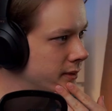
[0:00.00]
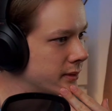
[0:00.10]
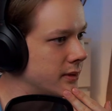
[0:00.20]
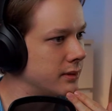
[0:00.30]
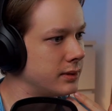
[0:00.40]

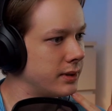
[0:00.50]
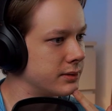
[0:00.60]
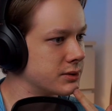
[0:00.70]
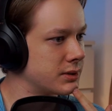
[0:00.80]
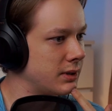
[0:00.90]
Okay, now I
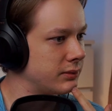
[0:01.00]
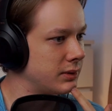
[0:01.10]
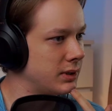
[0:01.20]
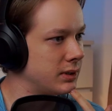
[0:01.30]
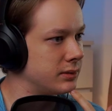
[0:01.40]
just have to
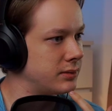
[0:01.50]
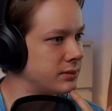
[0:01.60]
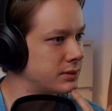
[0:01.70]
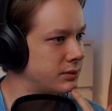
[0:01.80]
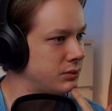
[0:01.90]
add
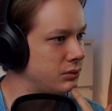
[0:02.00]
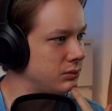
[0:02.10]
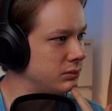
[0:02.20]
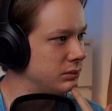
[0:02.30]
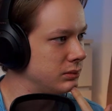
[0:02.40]
this
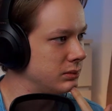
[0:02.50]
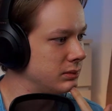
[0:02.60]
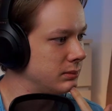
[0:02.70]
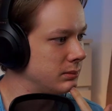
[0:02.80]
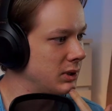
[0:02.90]
to
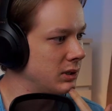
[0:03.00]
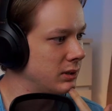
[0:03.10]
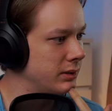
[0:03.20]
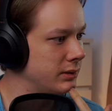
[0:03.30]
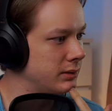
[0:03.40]

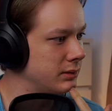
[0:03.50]
my...